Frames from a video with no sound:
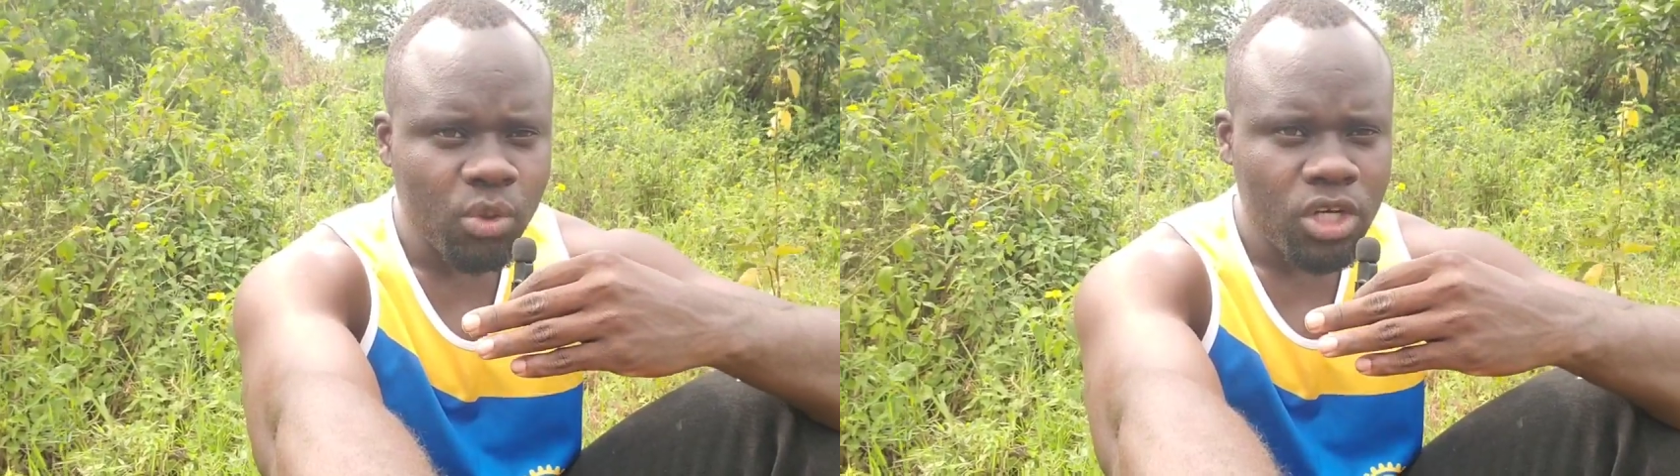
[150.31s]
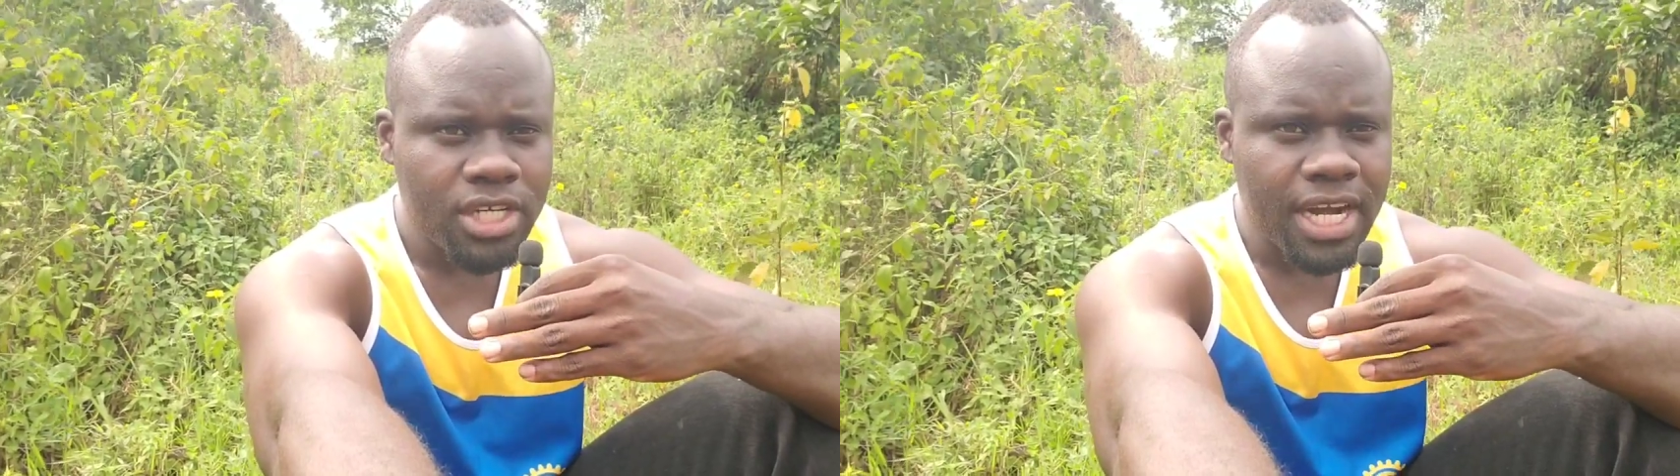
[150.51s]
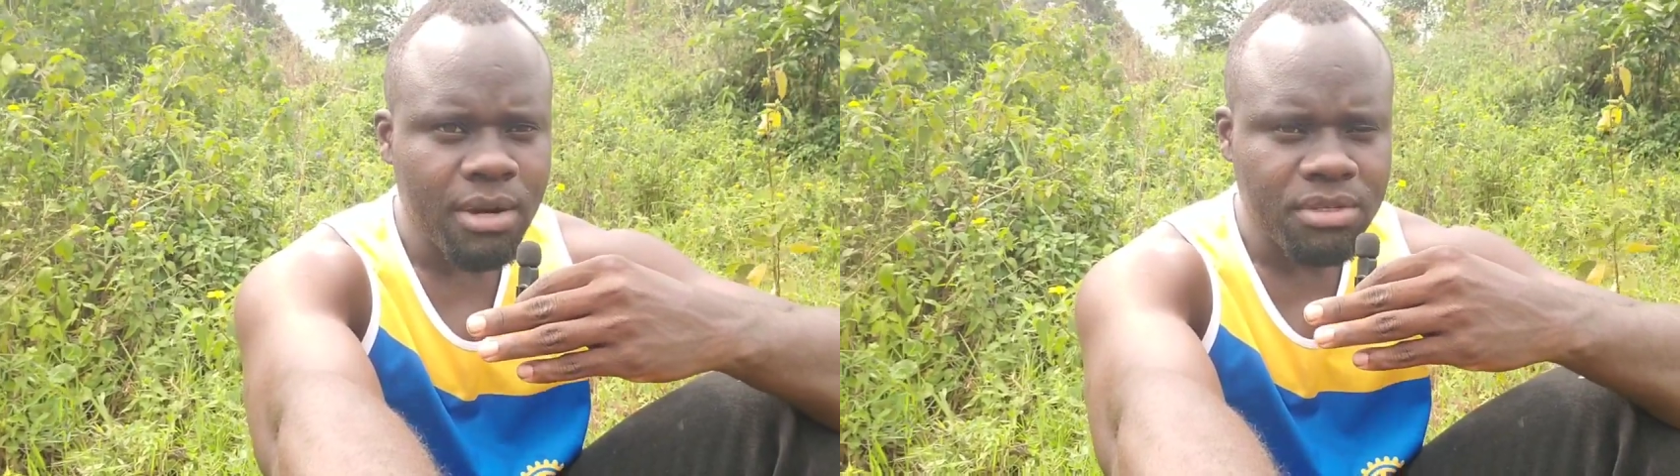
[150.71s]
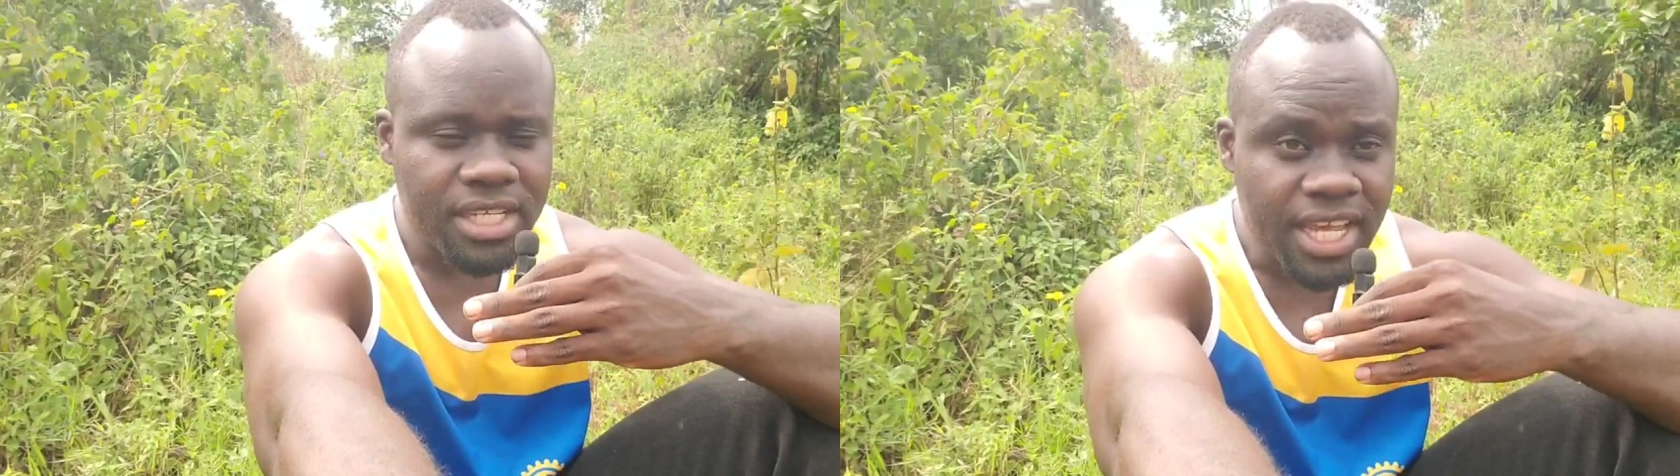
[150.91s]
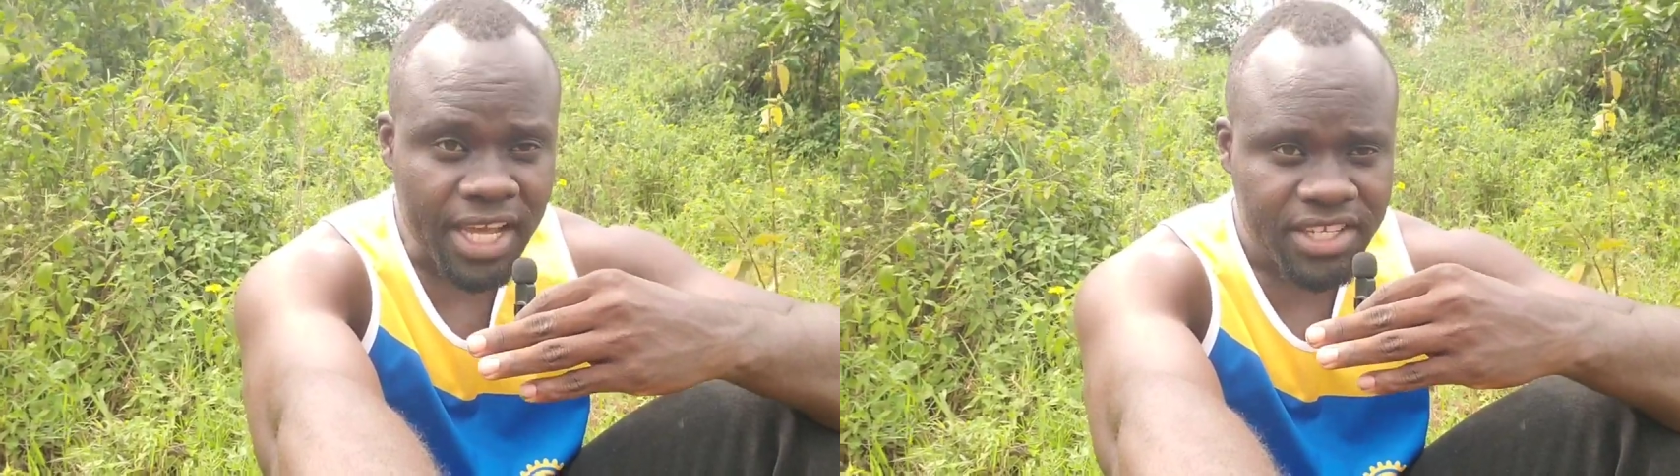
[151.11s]
what comes
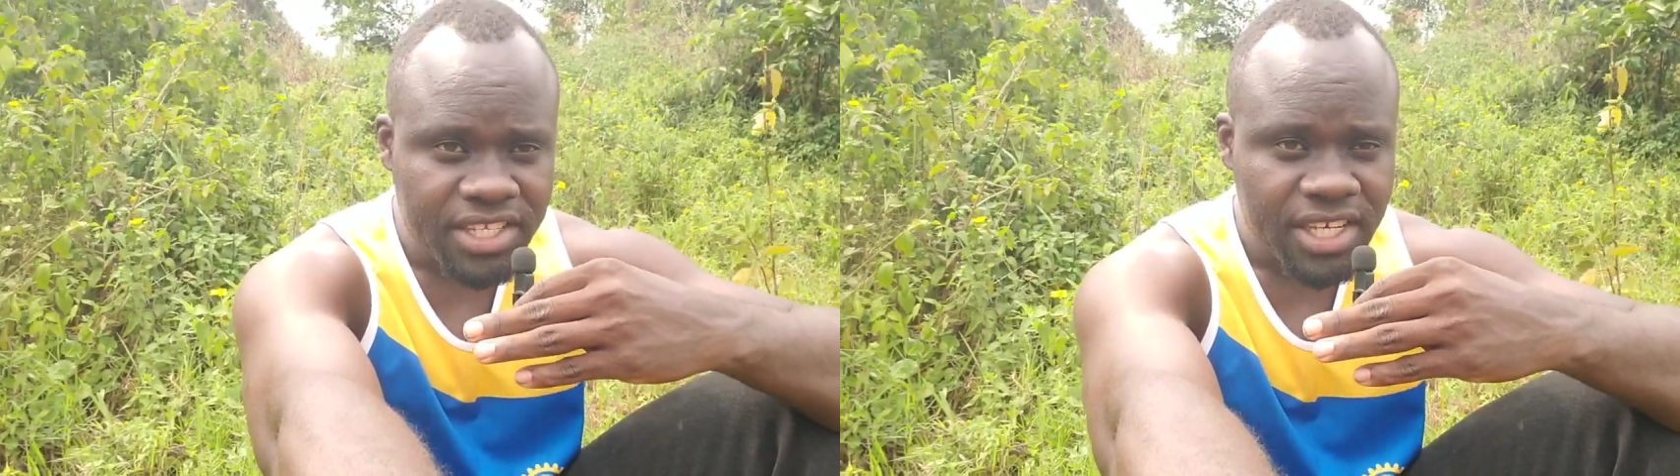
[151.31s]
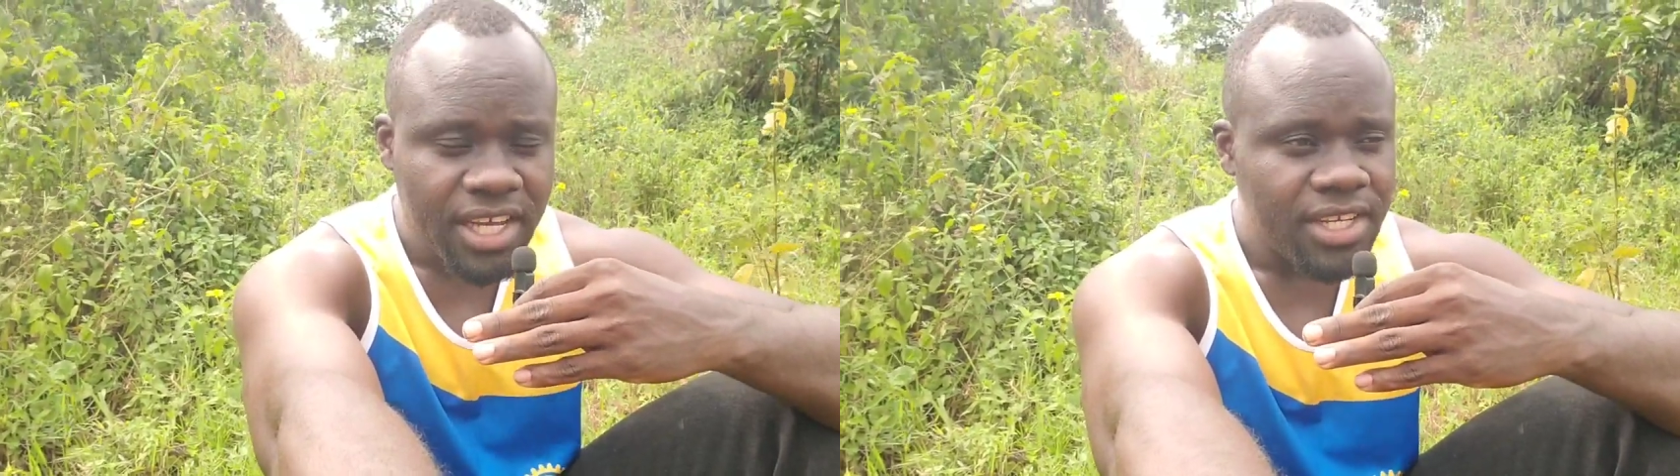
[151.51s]
next